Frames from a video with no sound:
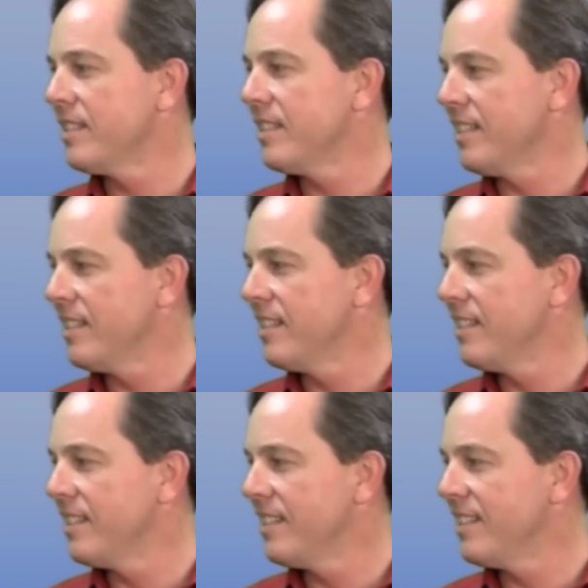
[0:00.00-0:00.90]

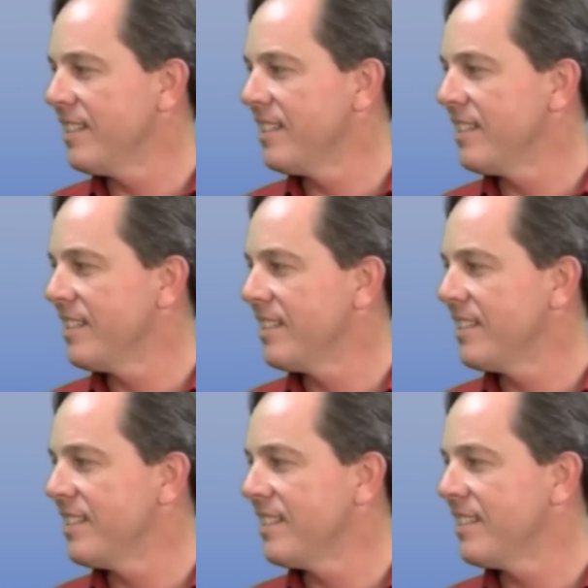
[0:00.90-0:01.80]

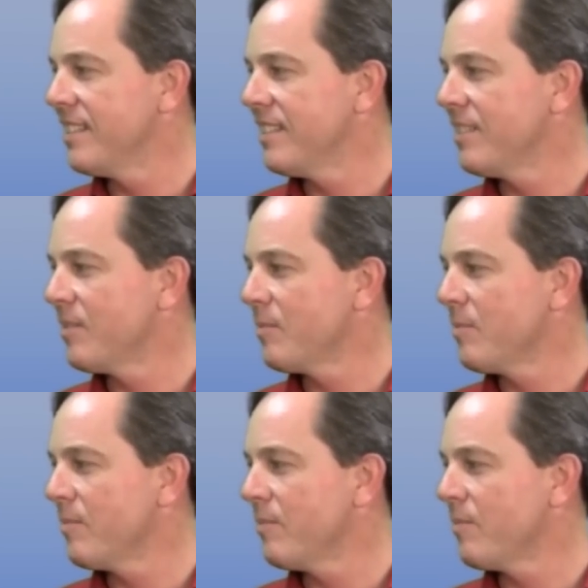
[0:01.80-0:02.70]

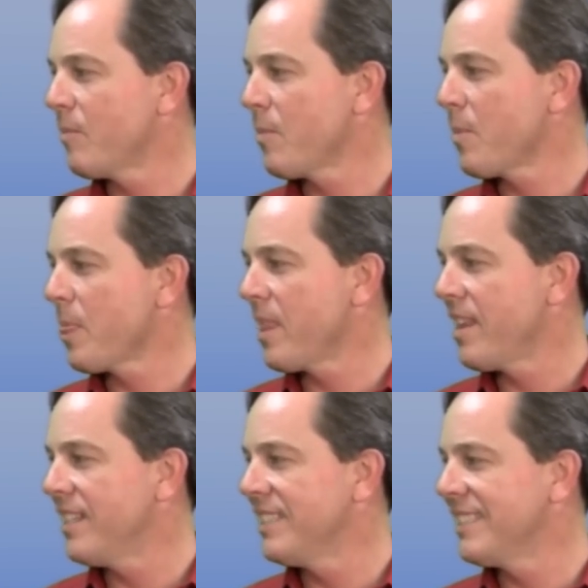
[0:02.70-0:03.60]

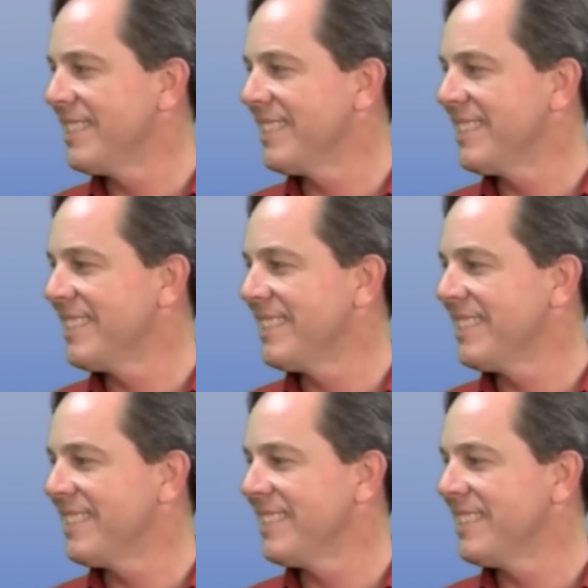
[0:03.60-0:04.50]

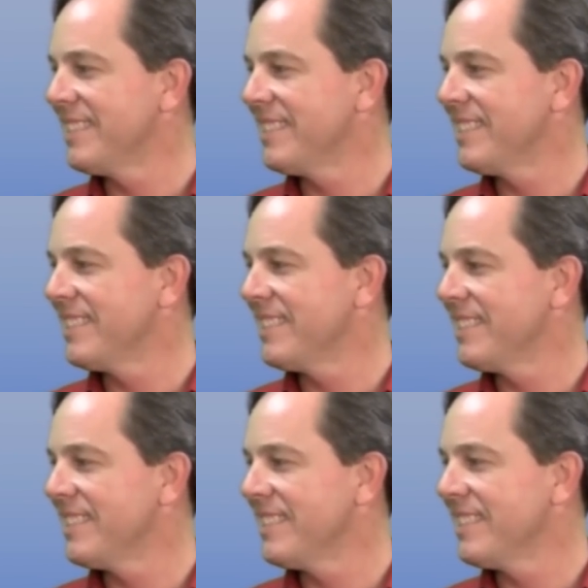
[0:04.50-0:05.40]

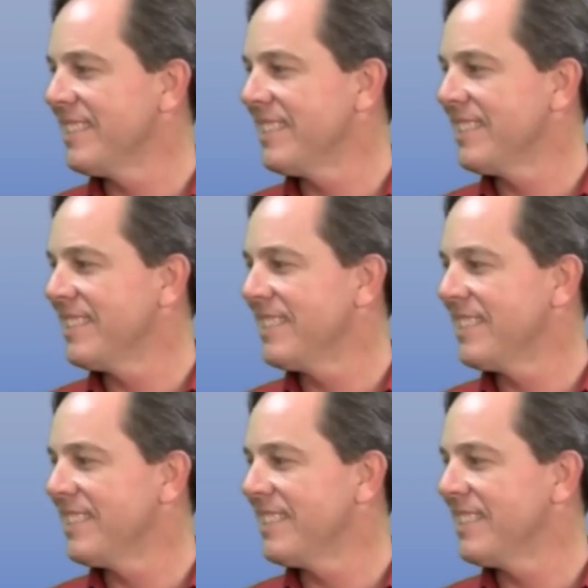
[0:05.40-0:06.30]

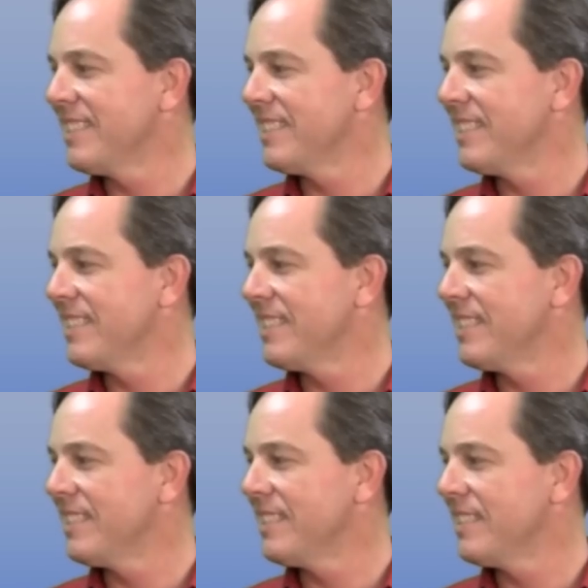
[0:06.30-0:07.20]

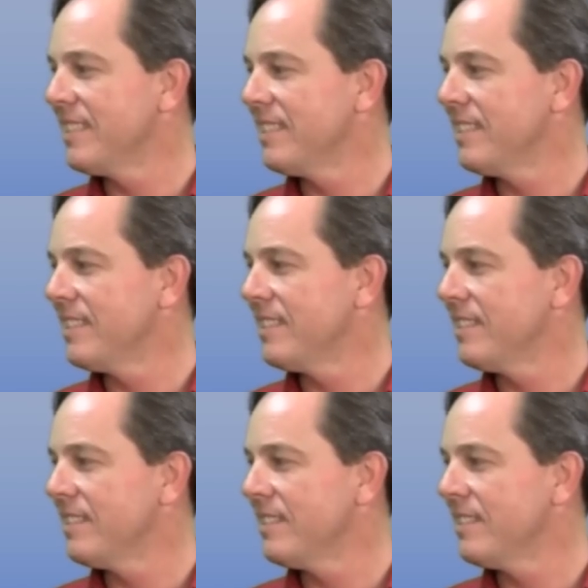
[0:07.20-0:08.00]
No words are spoken by the person on screen.